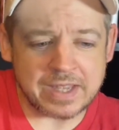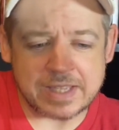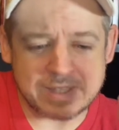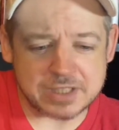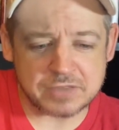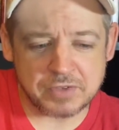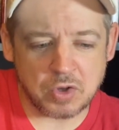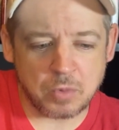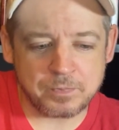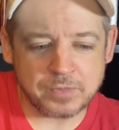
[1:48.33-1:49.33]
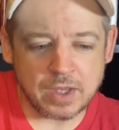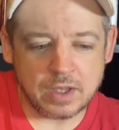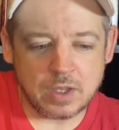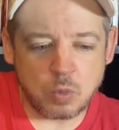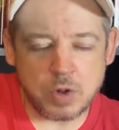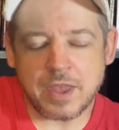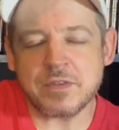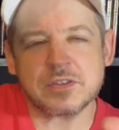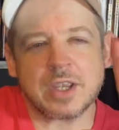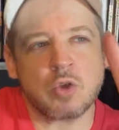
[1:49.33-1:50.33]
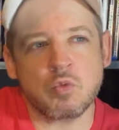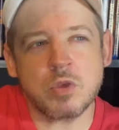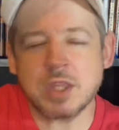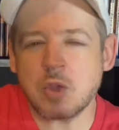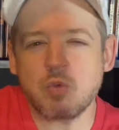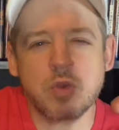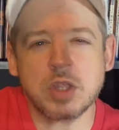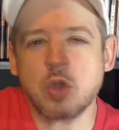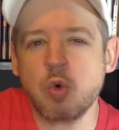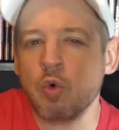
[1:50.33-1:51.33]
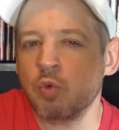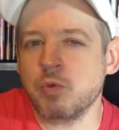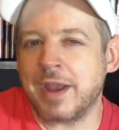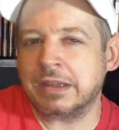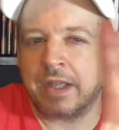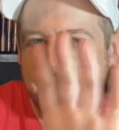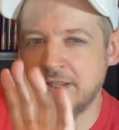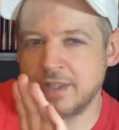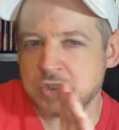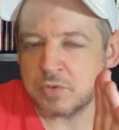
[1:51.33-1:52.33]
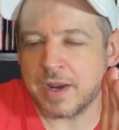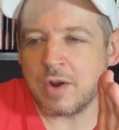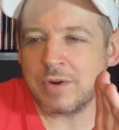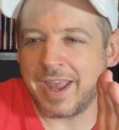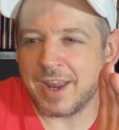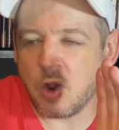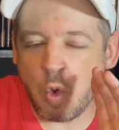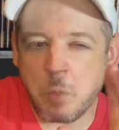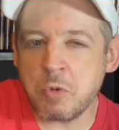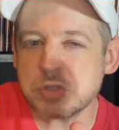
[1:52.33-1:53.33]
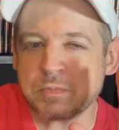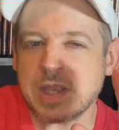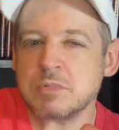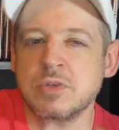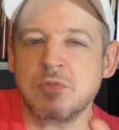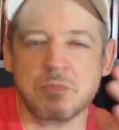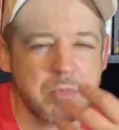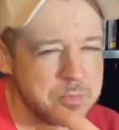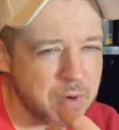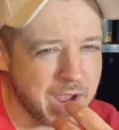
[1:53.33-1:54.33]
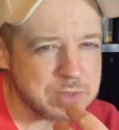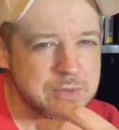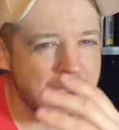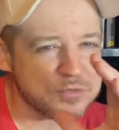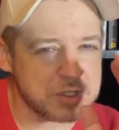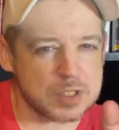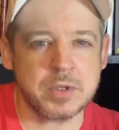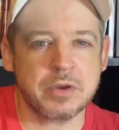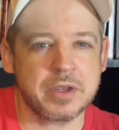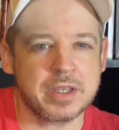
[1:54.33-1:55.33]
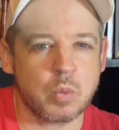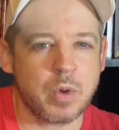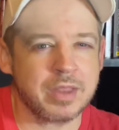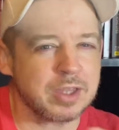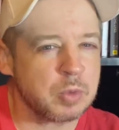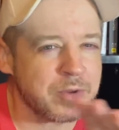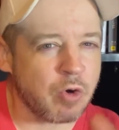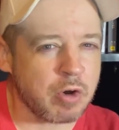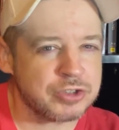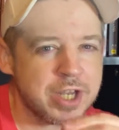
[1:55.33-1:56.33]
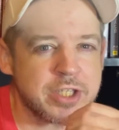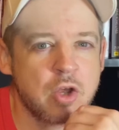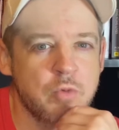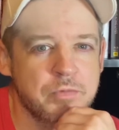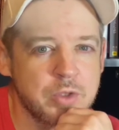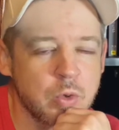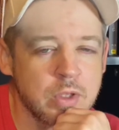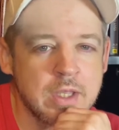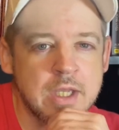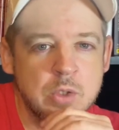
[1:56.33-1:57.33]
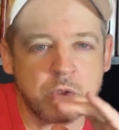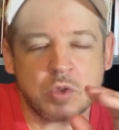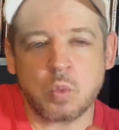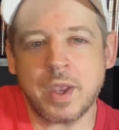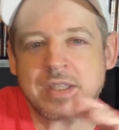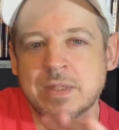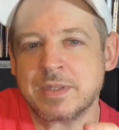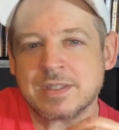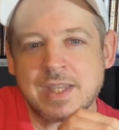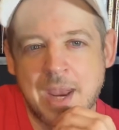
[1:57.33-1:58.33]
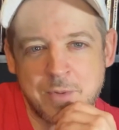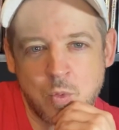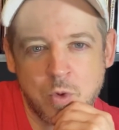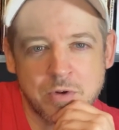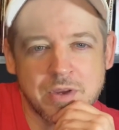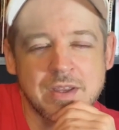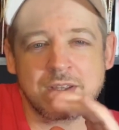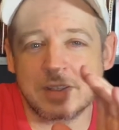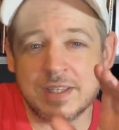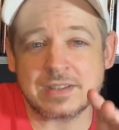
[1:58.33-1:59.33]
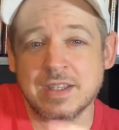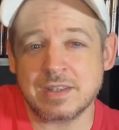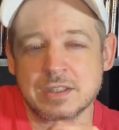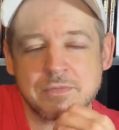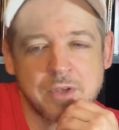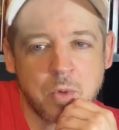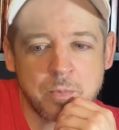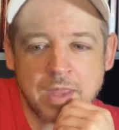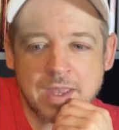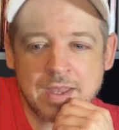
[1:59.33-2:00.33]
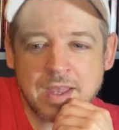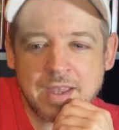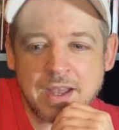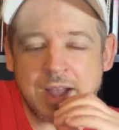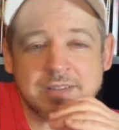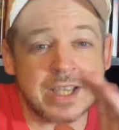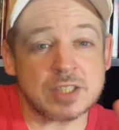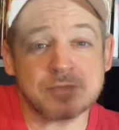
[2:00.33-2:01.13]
in this film where it had this like really really cool red lighting that's around almost makes me reminds me of Suspiria in a way, like a little bit of Argento feel with the way some of this camera work is in this film. Uh, Taissa